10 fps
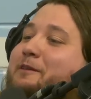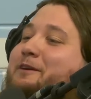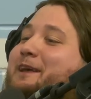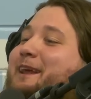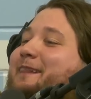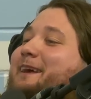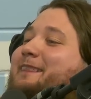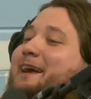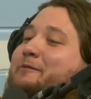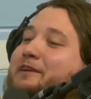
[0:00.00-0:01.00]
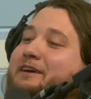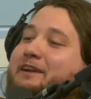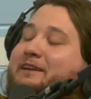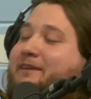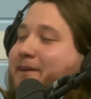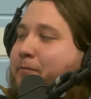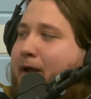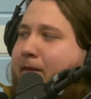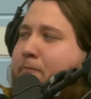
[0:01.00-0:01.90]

look at it like that, we done probably the